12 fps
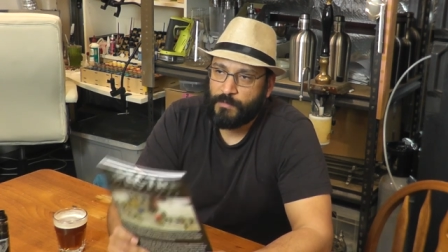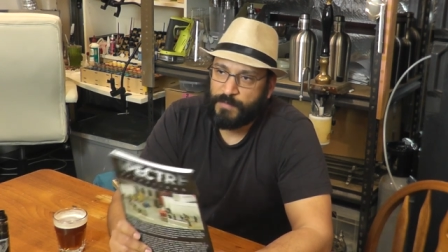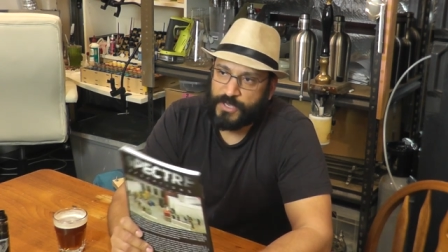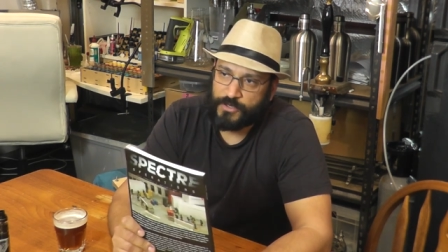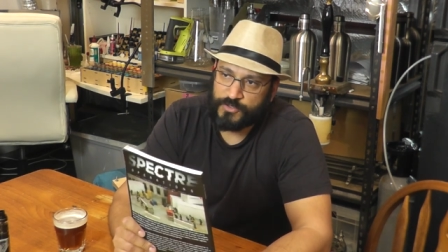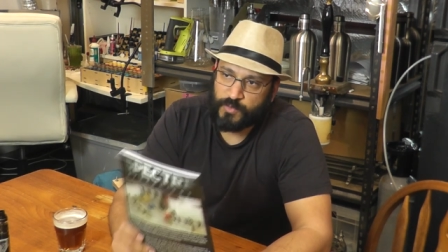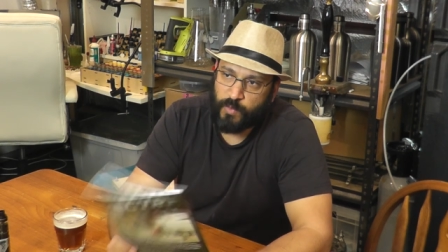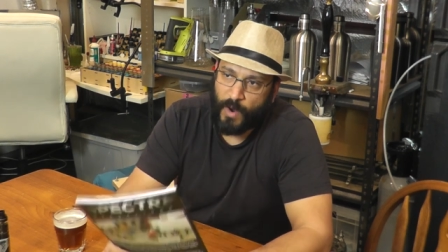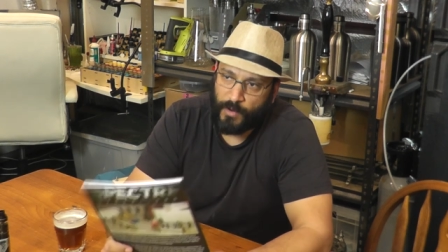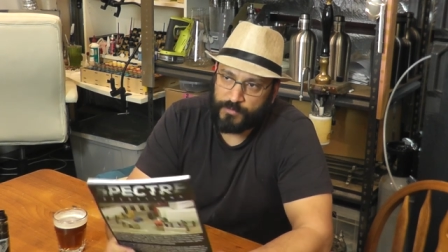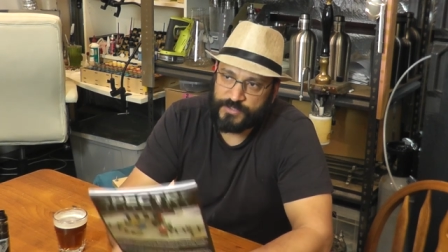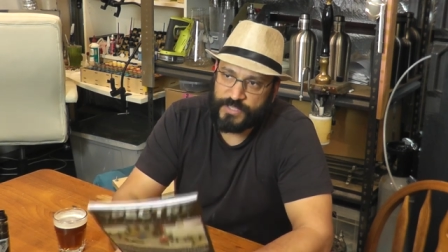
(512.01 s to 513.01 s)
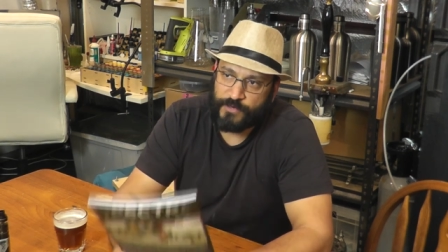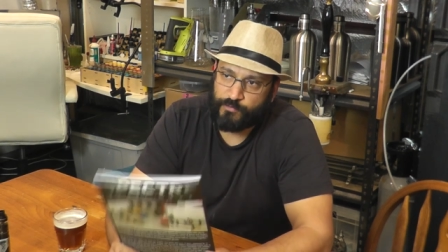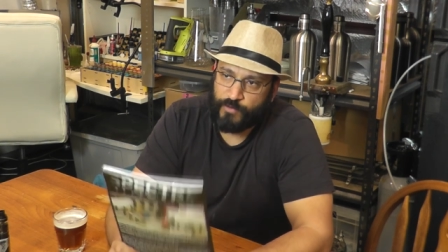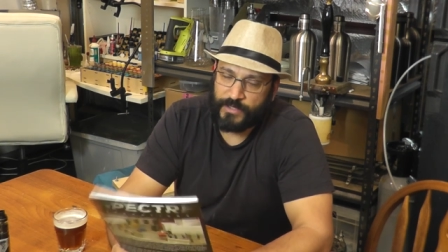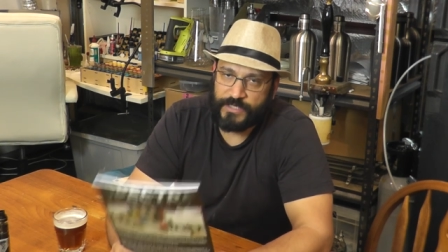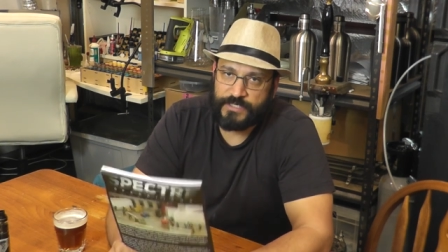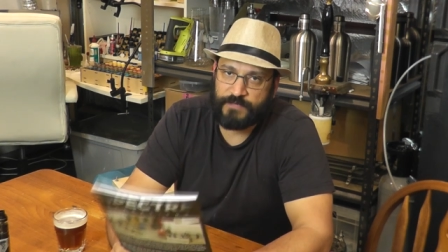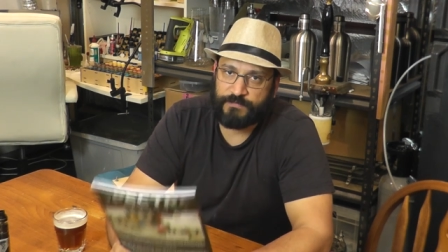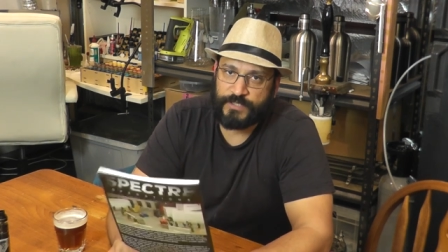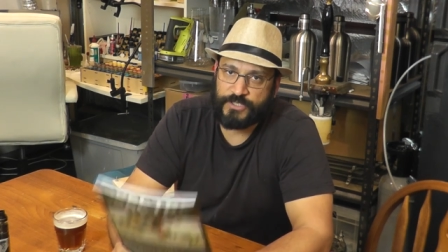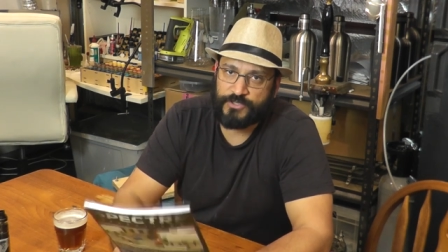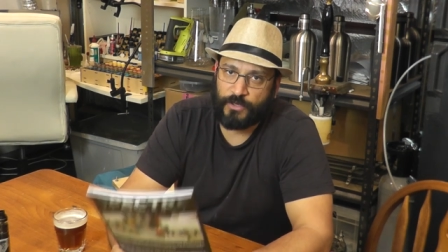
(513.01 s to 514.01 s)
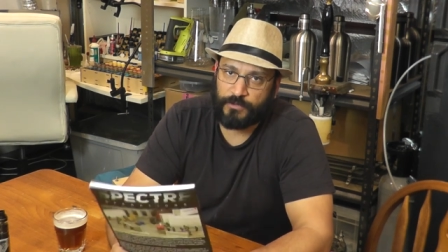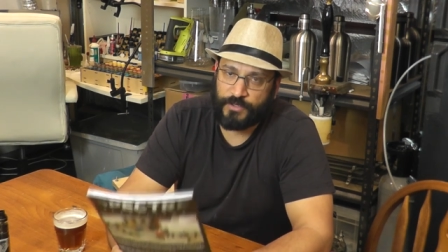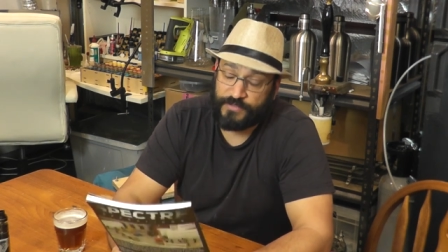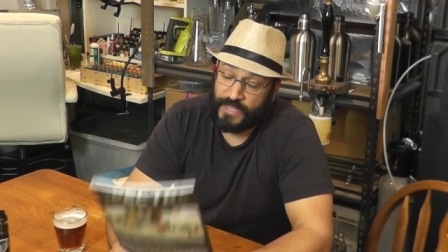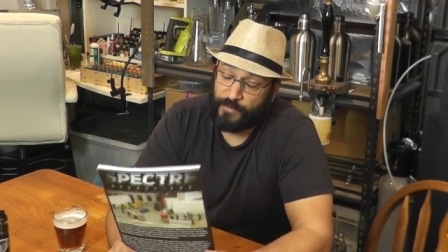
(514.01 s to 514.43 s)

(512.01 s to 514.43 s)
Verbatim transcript: because whilst they're relatively solid,